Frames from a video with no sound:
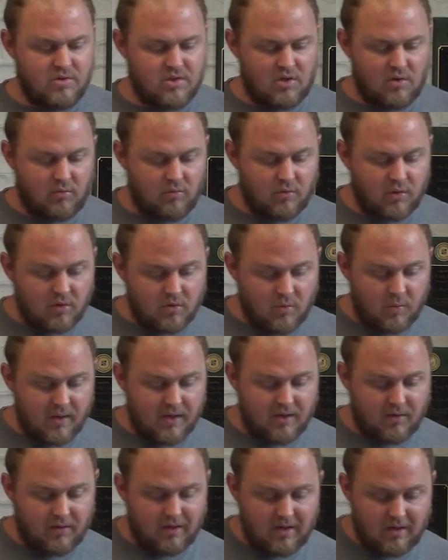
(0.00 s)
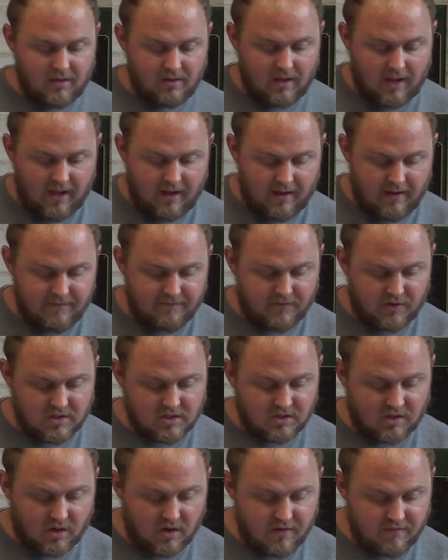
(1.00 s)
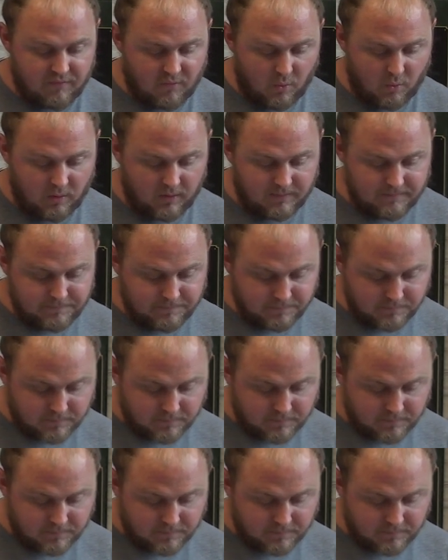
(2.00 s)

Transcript: So real quickly, in verse 34